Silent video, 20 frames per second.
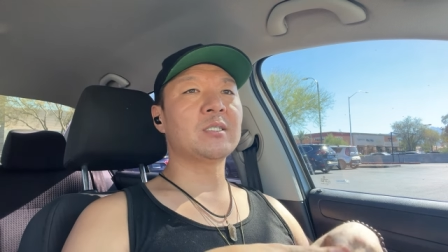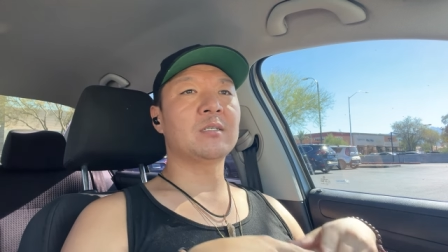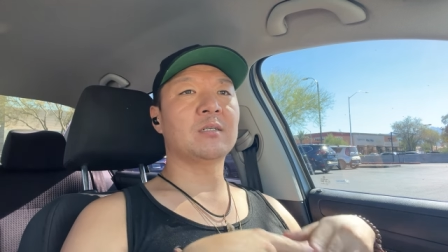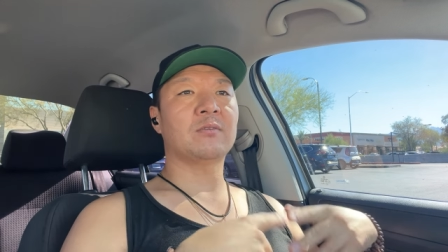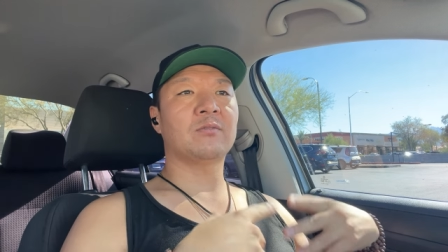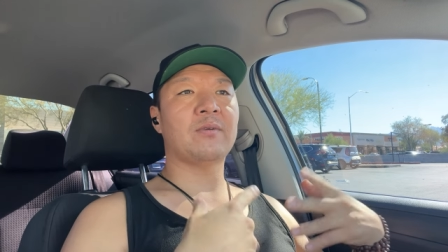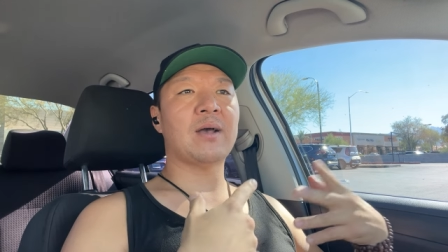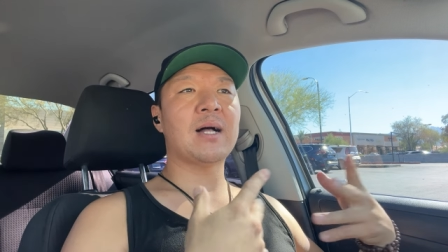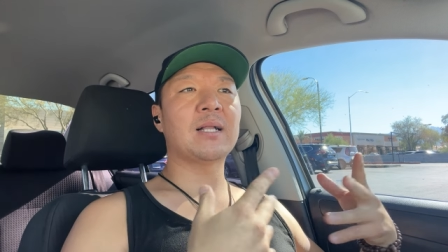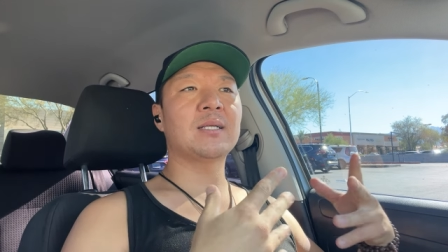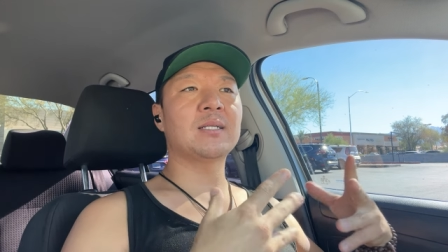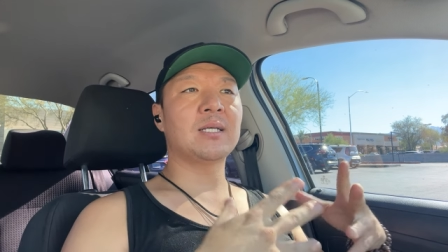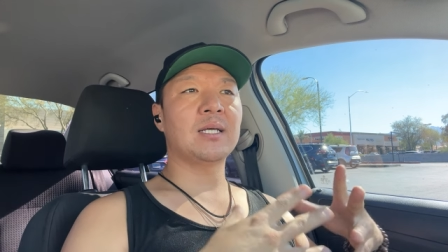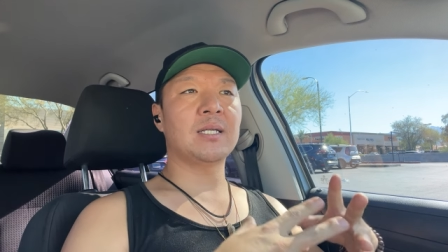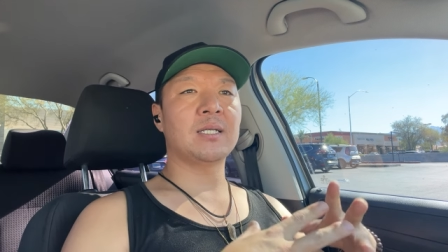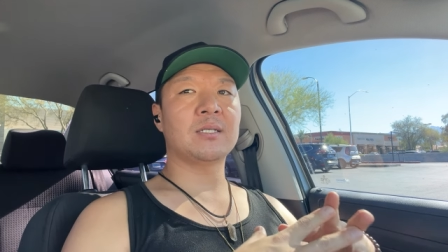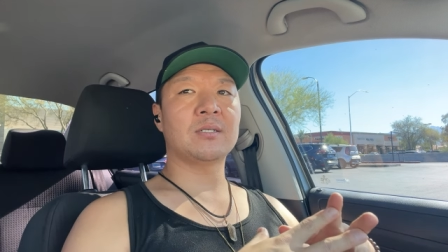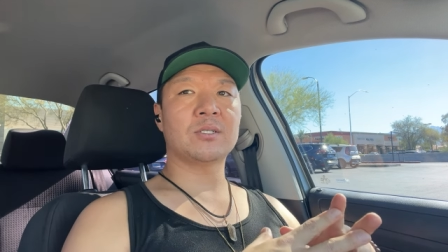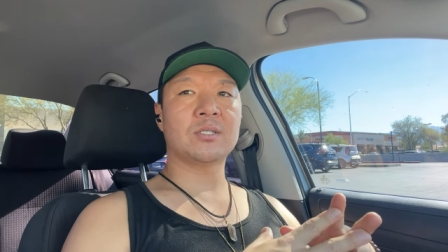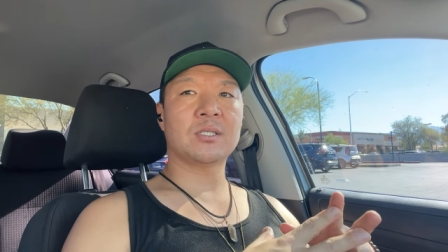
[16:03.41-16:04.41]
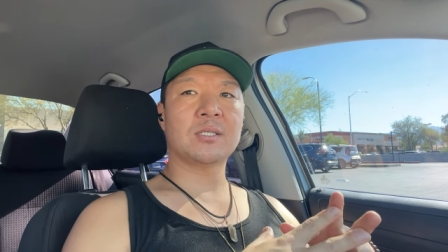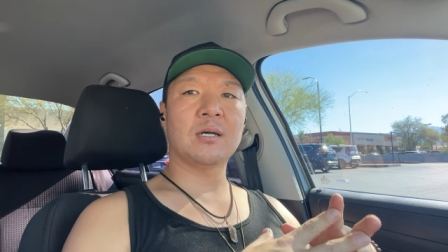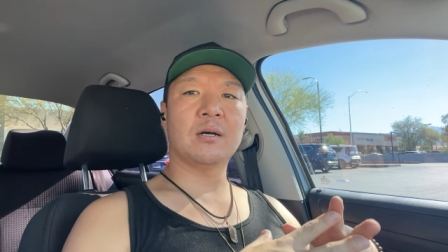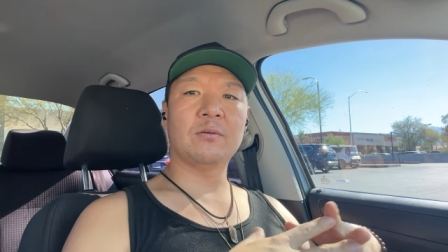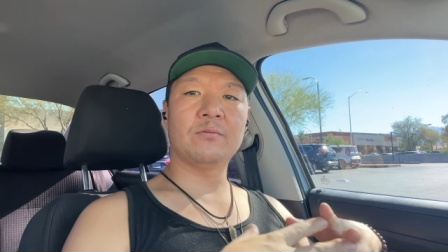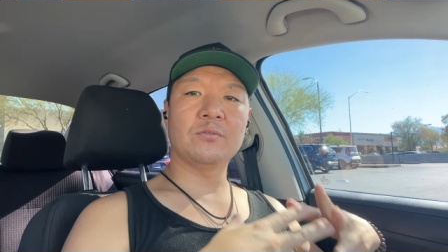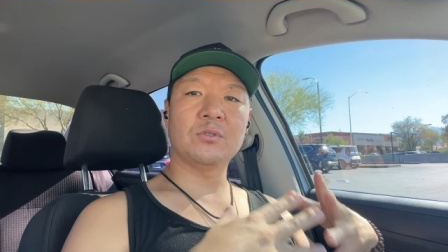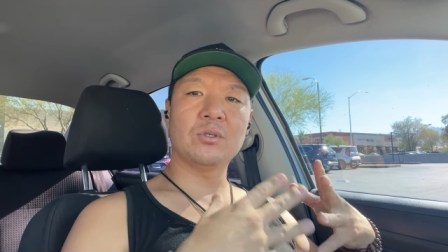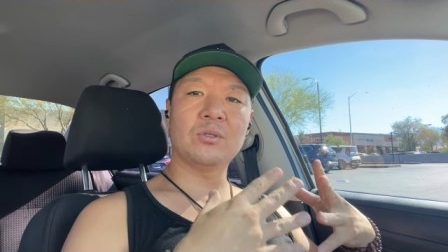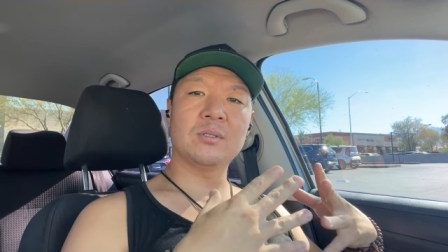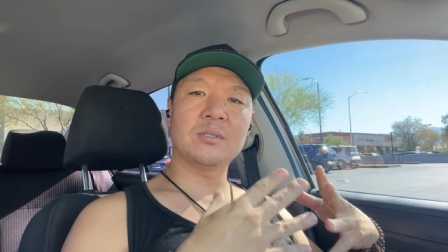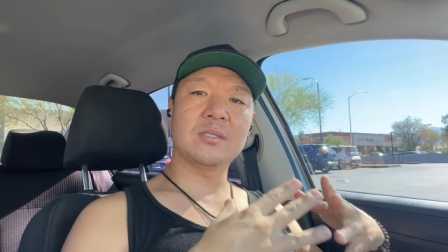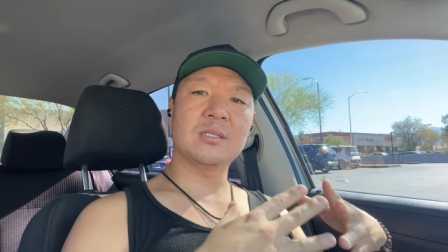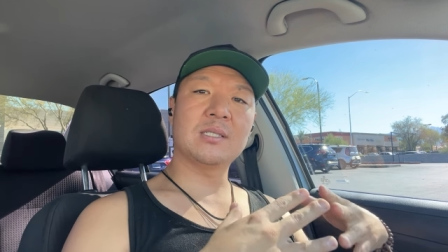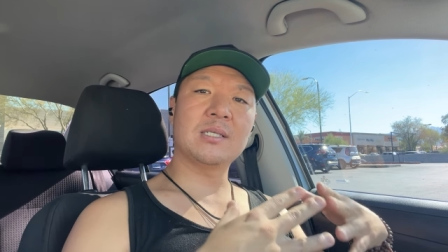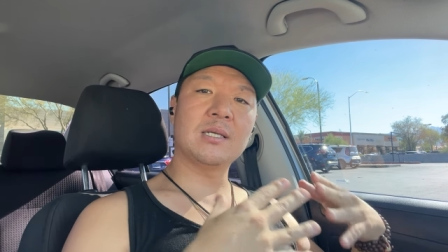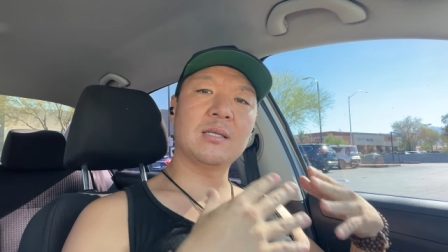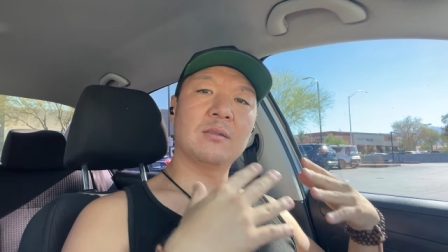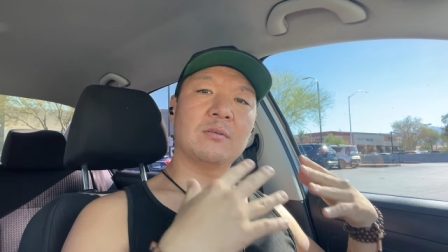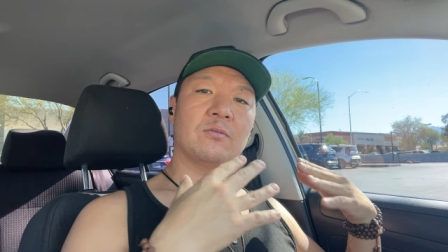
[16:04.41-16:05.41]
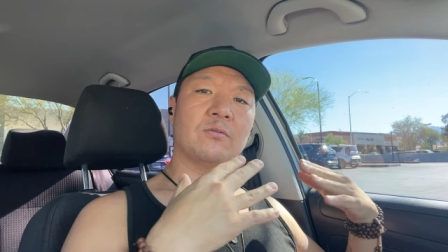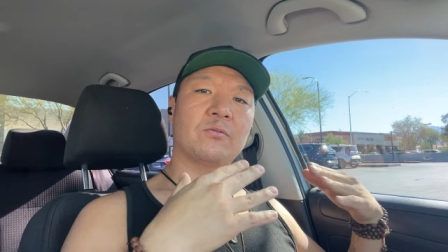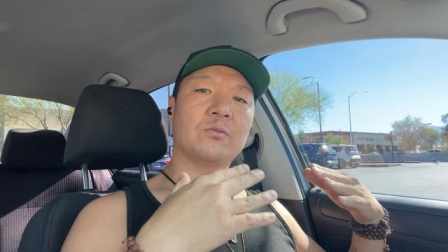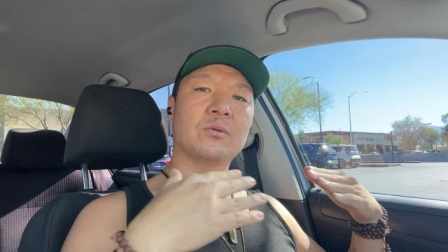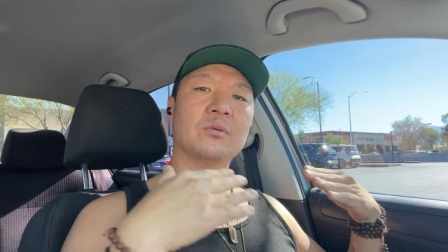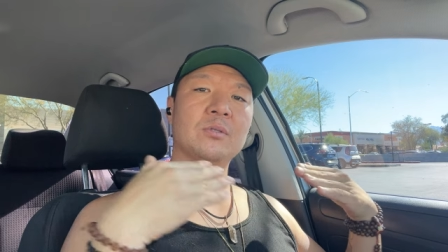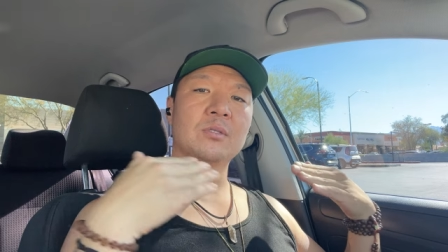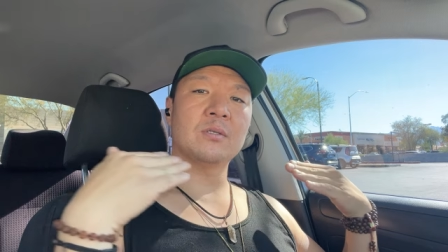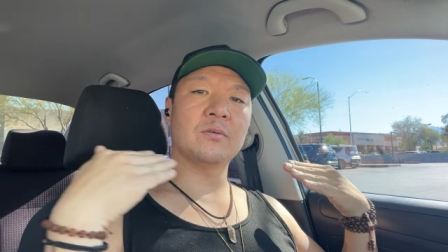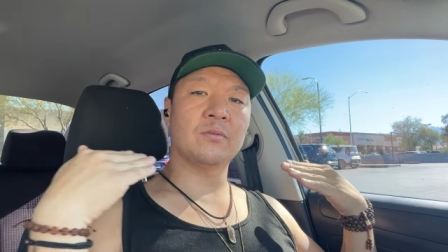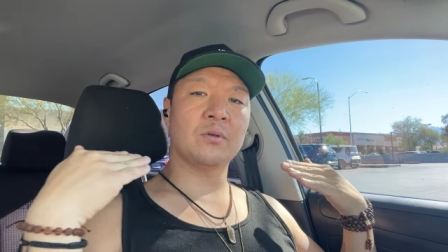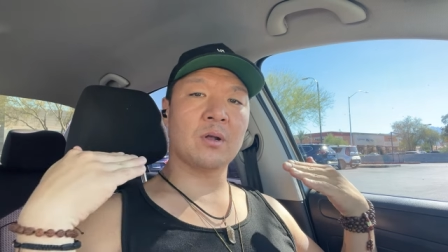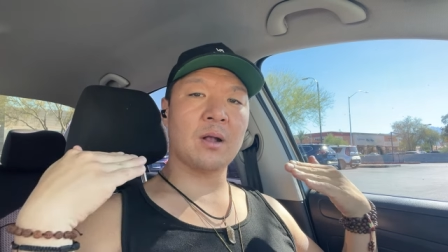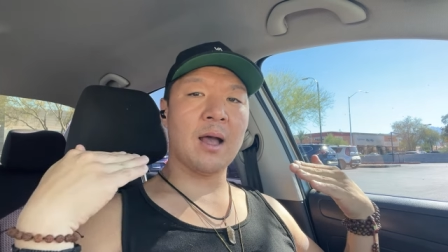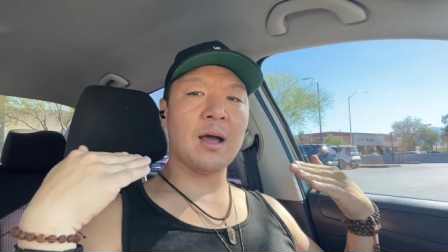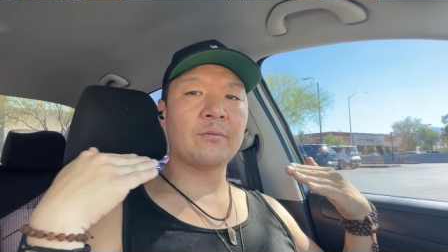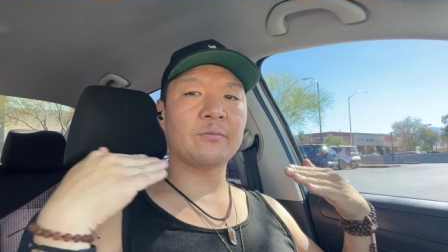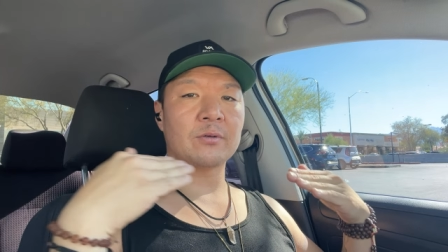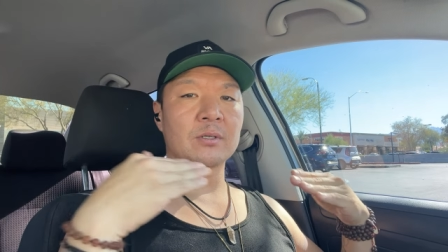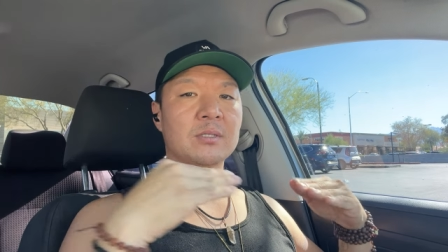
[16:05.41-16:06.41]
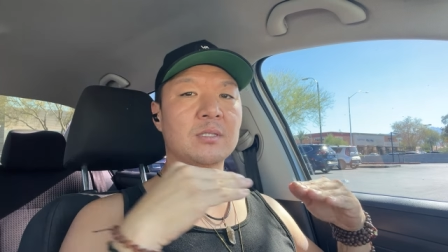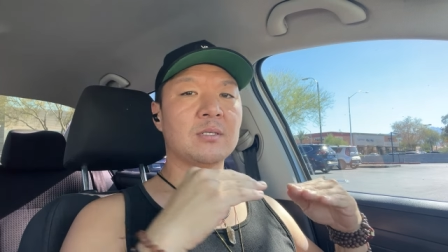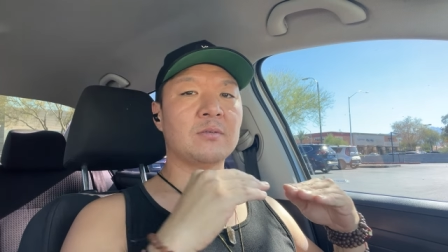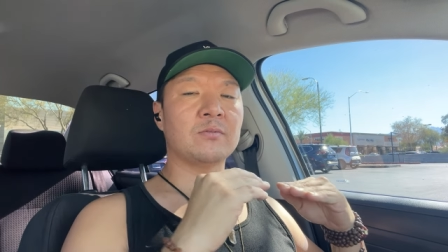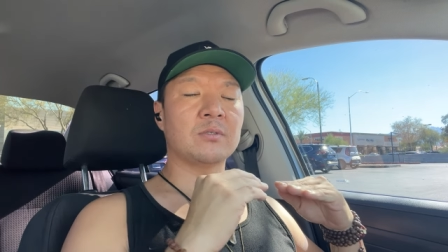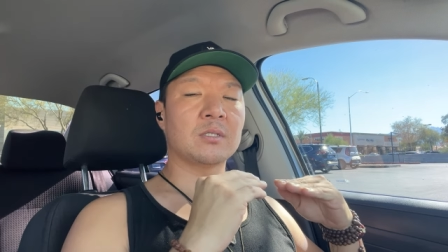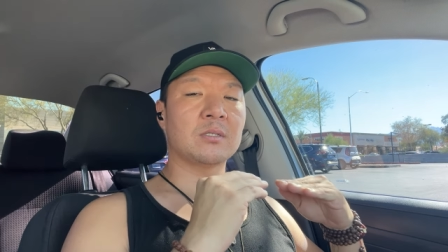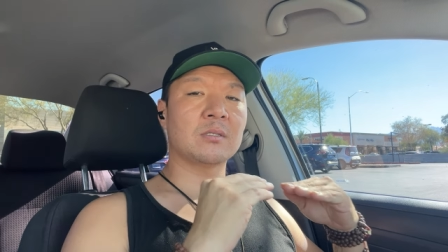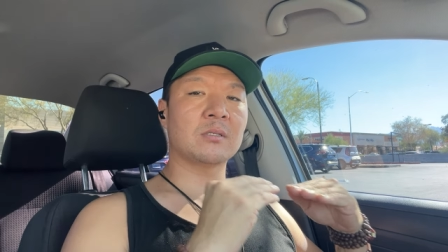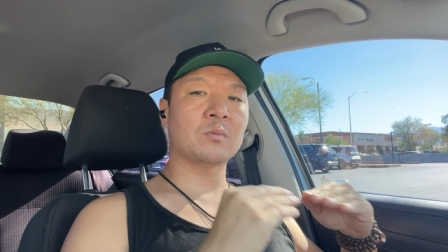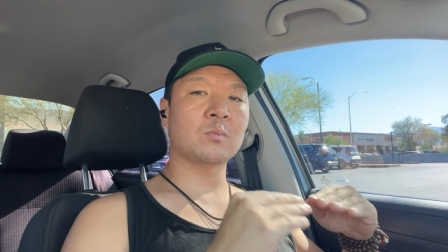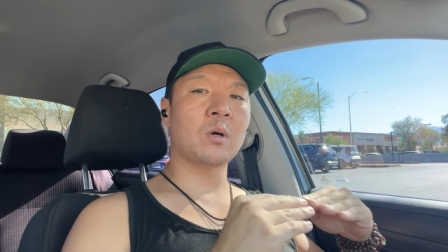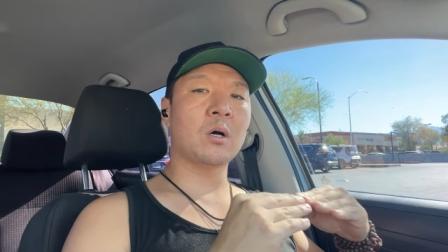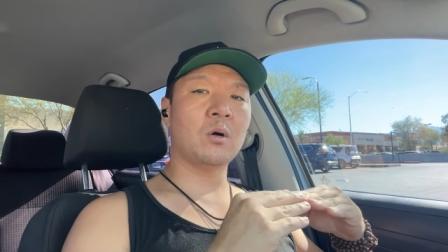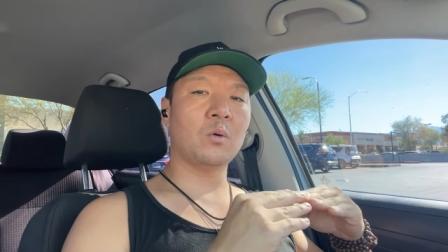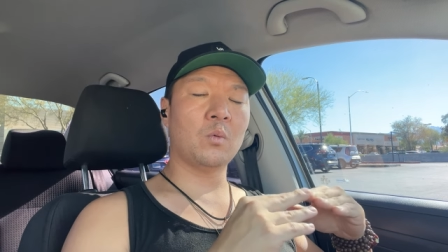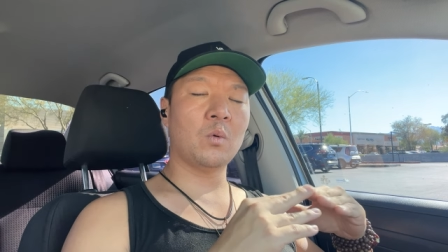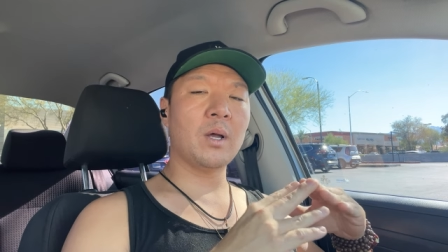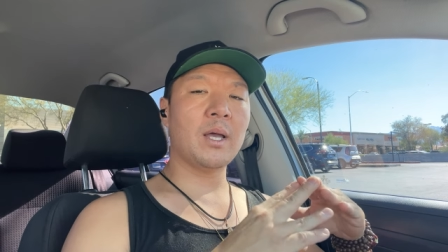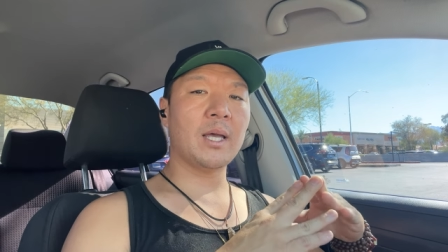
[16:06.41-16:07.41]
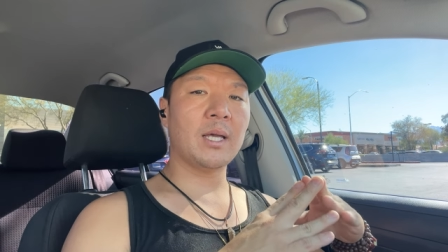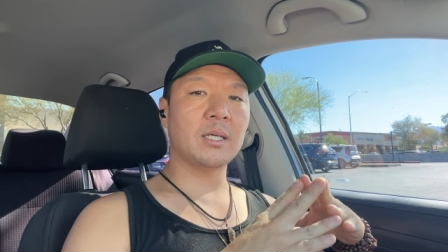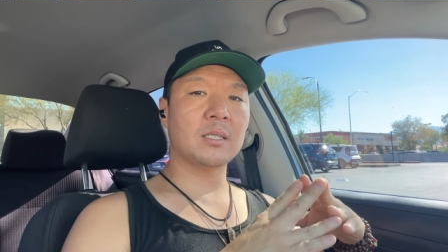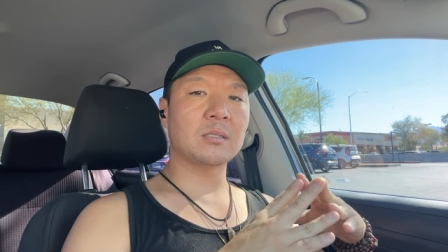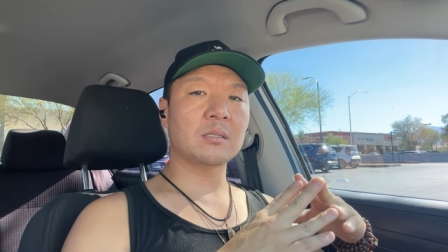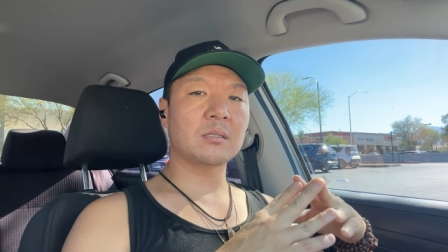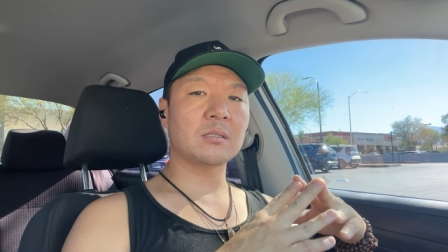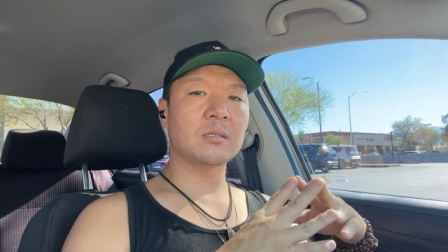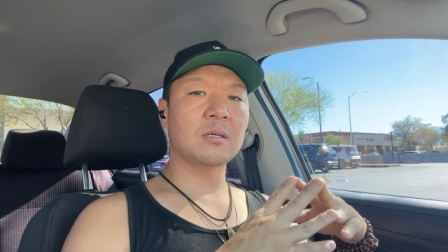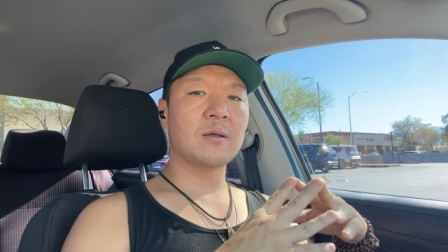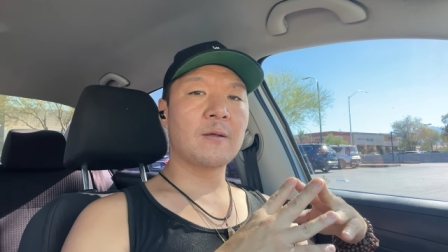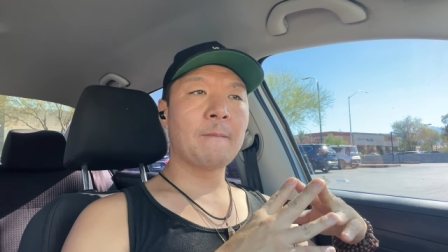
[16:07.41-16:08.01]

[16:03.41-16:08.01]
you're validating yourself and you can see the fruits of your efforts, even in small ways.